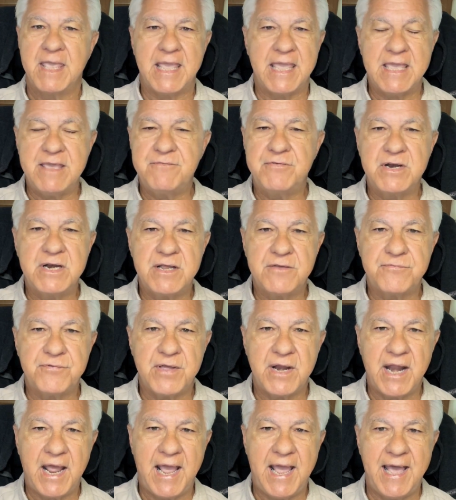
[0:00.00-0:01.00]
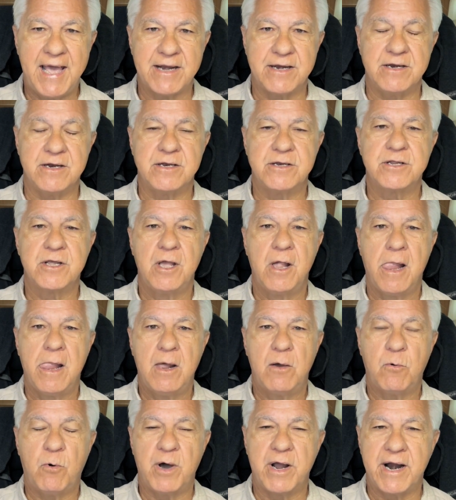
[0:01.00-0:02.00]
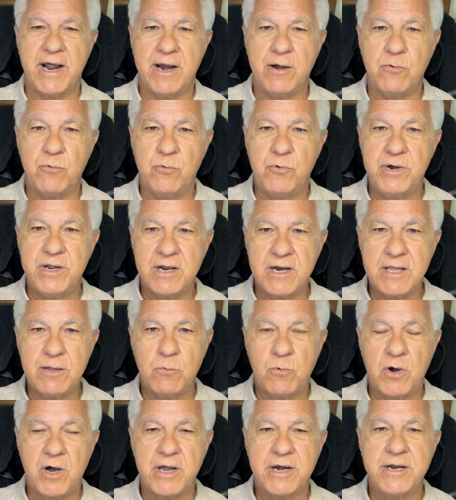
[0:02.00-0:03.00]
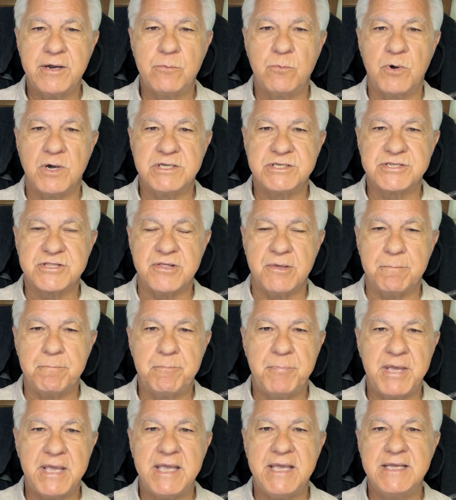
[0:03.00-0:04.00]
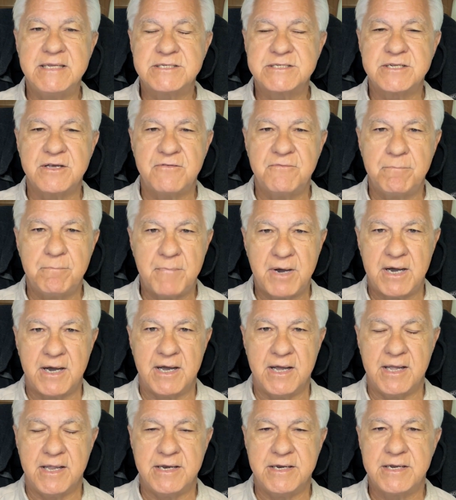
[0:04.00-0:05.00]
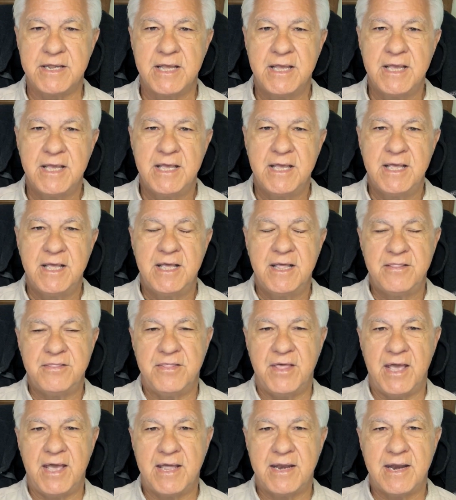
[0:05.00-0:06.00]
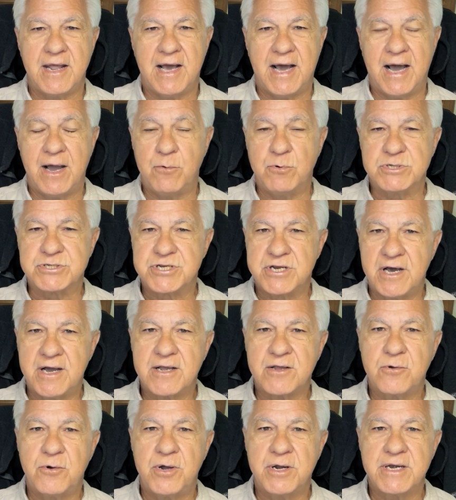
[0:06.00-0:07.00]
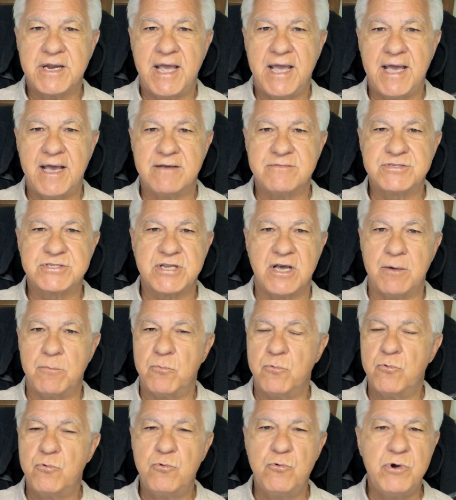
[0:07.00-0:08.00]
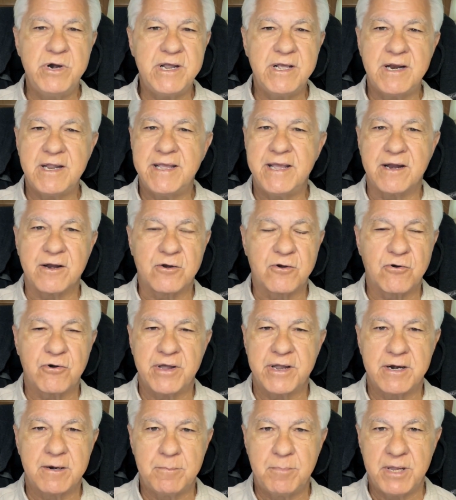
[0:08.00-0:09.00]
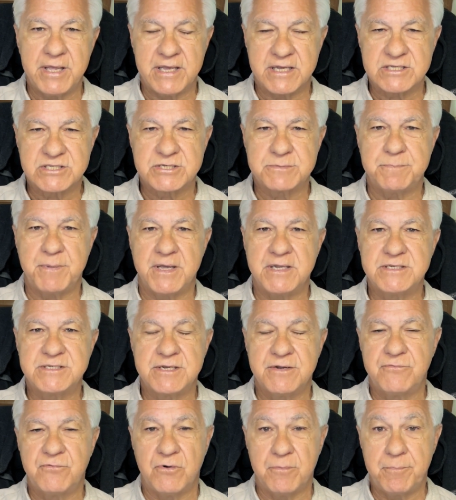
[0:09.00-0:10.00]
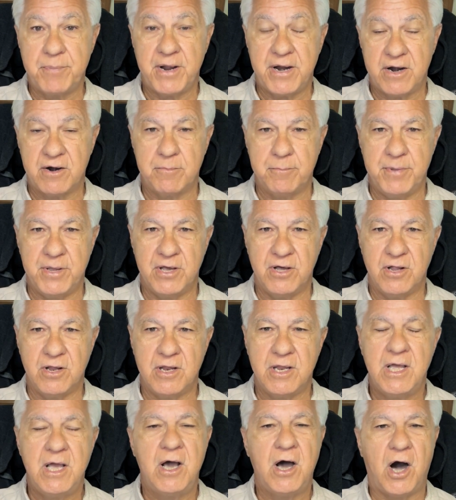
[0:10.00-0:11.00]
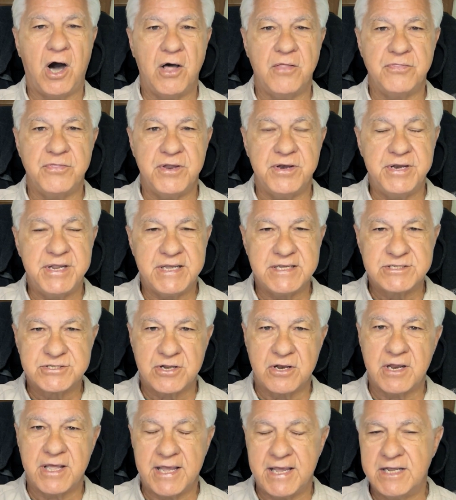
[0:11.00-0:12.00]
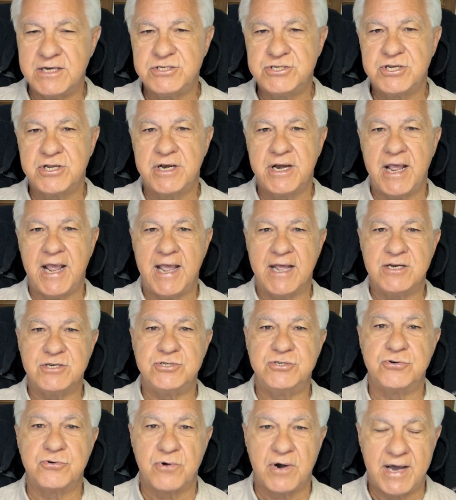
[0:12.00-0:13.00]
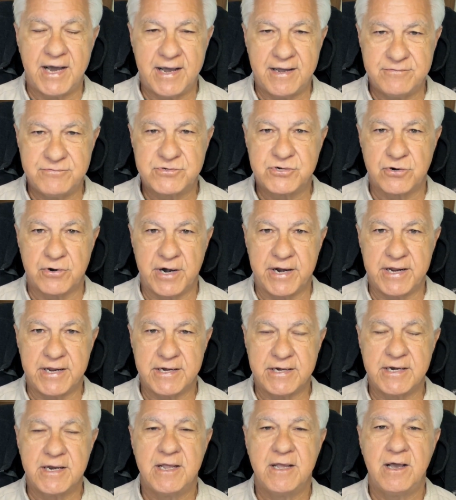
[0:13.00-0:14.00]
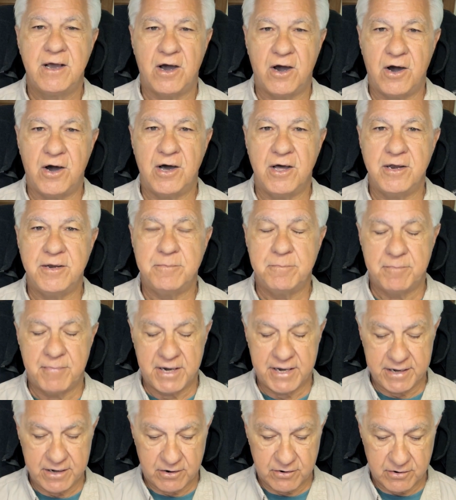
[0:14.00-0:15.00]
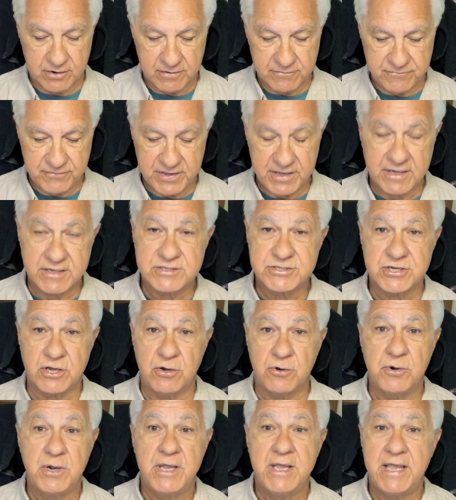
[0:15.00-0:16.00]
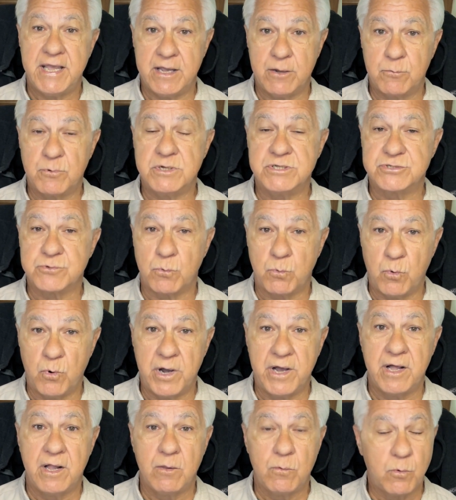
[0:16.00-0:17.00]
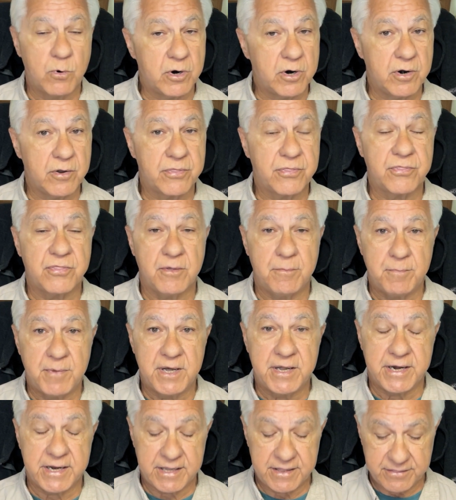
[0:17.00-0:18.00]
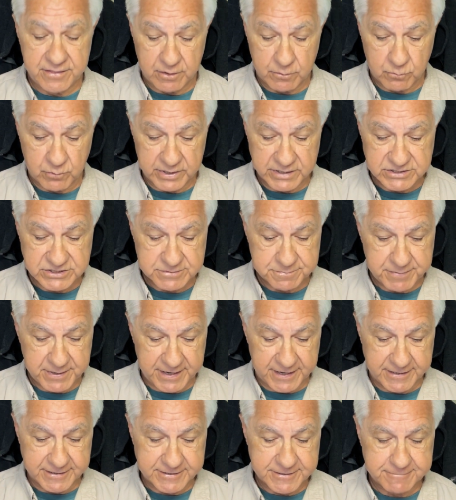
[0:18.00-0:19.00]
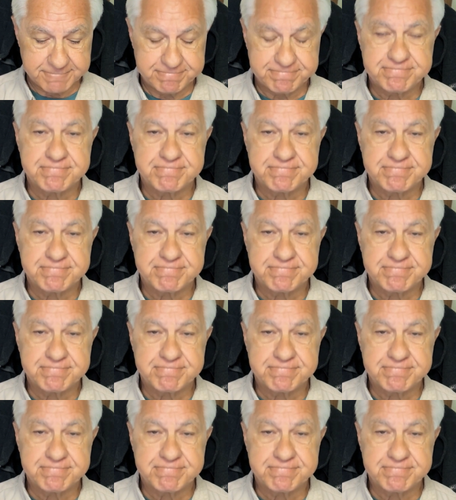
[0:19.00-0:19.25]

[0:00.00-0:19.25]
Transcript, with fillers: even if it hadn't, what I really wanted was the peace of mind that I was not going to have some really incredibly expensive repair bill on the diesel engine and drivetrain on my RV. So it was well worth the money that we spent.